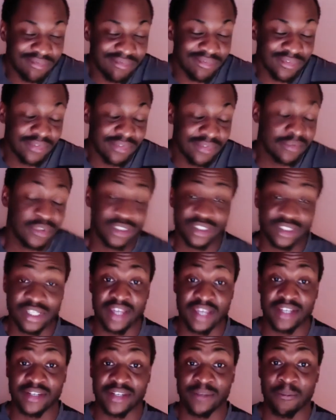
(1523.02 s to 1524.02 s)
I'm just
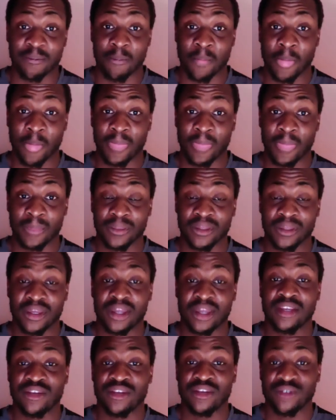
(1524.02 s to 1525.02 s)
saying.
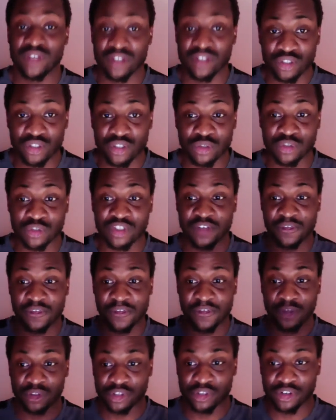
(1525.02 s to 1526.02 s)
And then you choose to
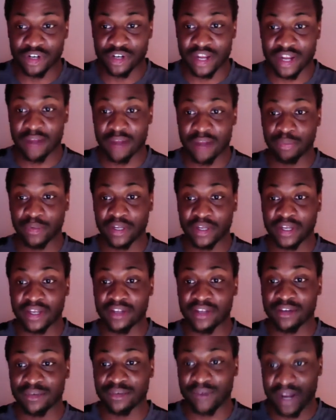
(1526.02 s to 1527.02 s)
filter it out and plug
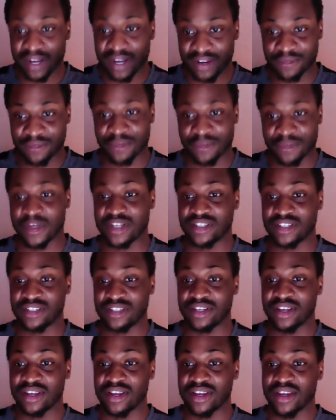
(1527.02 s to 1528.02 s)
in the right
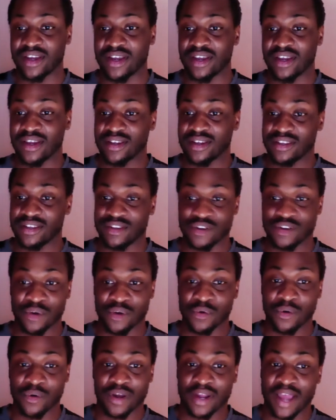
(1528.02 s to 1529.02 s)
information. You
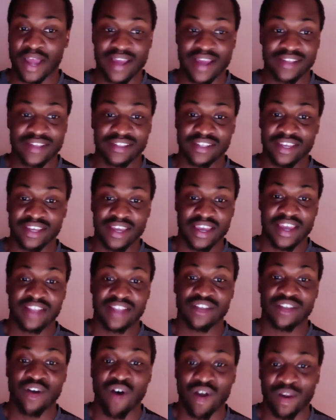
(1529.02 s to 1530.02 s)
know, guys,
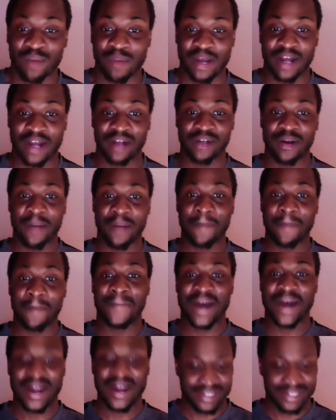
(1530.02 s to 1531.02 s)
it's all about
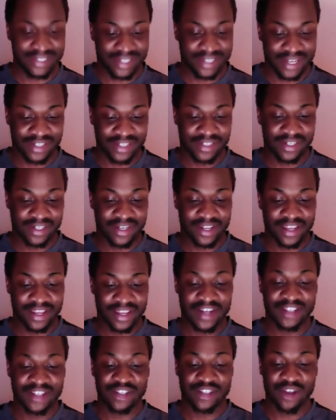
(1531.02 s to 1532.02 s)
mindset,
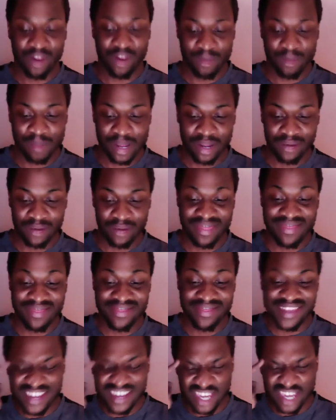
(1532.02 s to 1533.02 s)
and it's all about
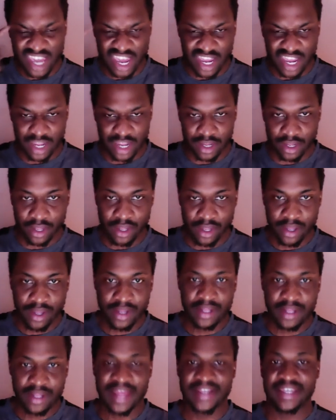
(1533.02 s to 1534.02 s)
thinking
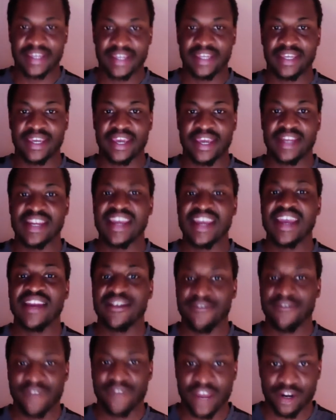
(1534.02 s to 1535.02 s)
like an
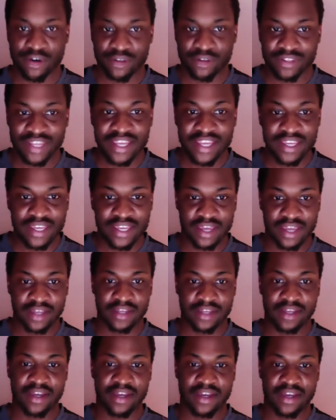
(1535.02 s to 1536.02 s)
innovator,
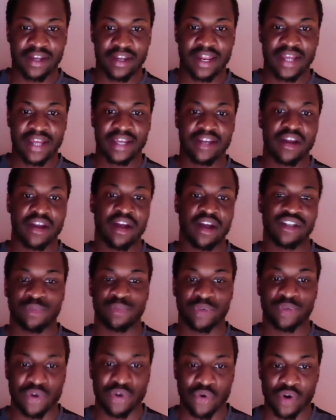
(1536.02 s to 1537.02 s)
thinking like an
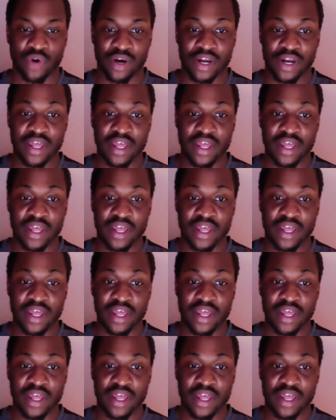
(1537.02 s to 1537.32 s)
entrepreneur.